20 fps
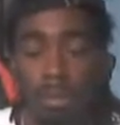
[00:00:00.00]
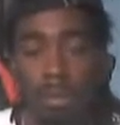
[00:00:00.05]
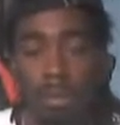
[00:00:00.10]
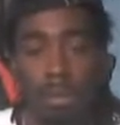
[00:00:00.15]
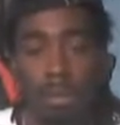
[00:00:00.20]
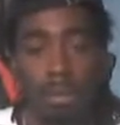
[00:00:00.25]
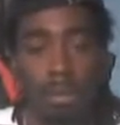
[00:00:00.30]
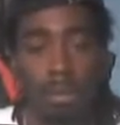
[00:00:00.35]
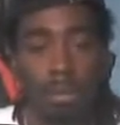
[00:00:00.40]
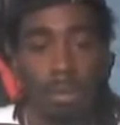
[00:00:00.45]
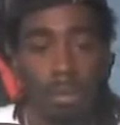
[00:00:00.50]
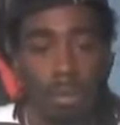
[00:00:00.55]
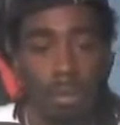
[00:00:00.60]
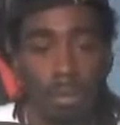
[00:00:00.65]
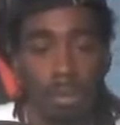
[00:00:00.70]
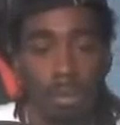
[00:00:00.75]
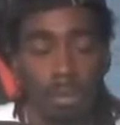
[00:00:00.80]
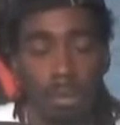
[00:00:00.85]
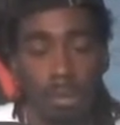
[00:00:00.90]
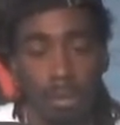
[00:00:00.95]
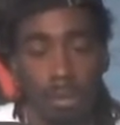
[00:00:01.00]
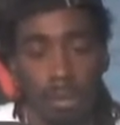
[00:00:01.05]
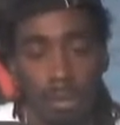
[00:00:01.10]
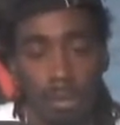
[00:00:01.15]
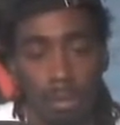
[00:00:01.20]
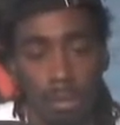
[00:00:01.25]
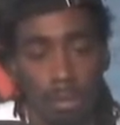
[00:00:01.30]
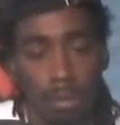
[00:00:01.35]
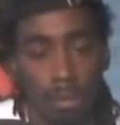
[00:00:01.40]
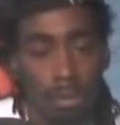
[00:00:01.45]

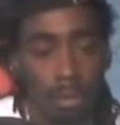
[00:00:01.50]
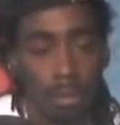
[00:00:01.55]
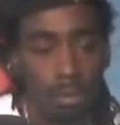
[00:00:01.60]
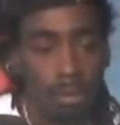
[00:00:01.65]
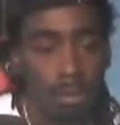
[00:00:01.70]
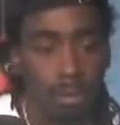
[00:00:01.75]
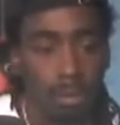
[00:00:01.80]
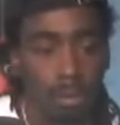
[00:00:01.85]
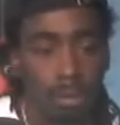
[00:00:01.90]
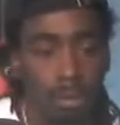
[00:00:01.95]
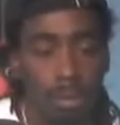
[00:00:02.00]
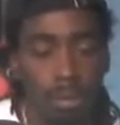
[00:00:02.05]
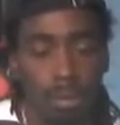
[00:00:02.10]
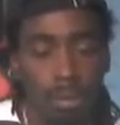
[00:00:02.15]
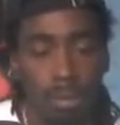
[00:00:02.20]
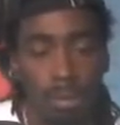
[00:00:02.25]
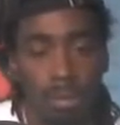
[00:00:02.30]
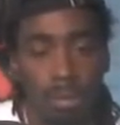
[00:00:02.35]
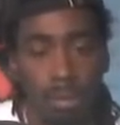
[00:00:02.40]
The person shown says nothing.